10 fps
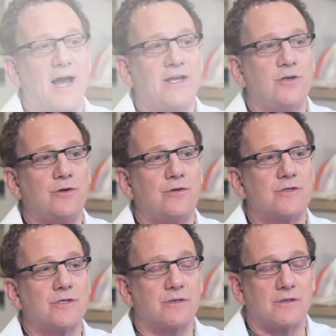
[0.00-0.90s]
I
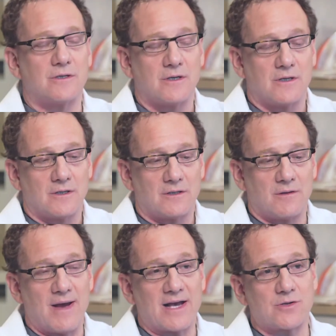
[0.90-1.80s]
use
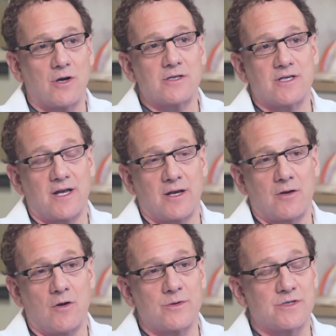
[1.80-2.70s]
the max on
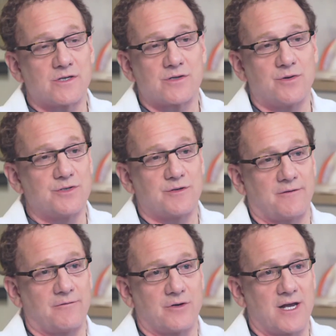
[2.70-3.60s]
setting almost
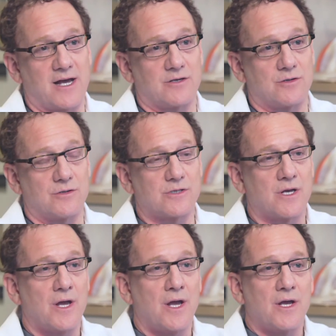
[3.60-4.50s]
exclusively for tattoos.
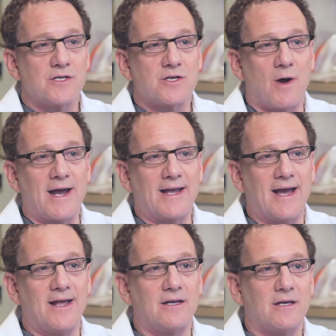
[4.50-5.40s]
So I
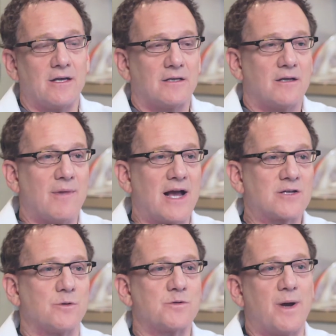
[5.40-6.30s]
get the
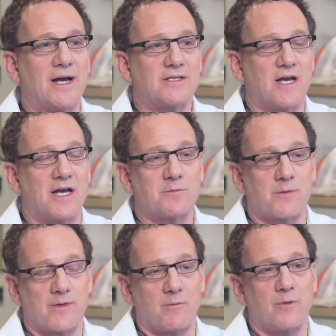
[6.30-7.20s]
maximal spot size
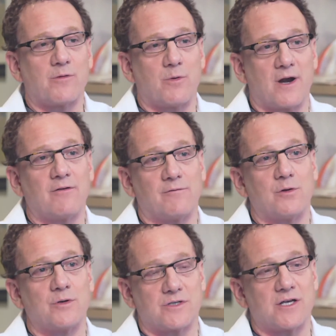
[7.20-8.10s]
with whatever
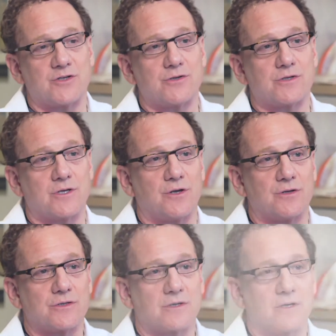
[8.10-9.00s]
fluence I choose to use.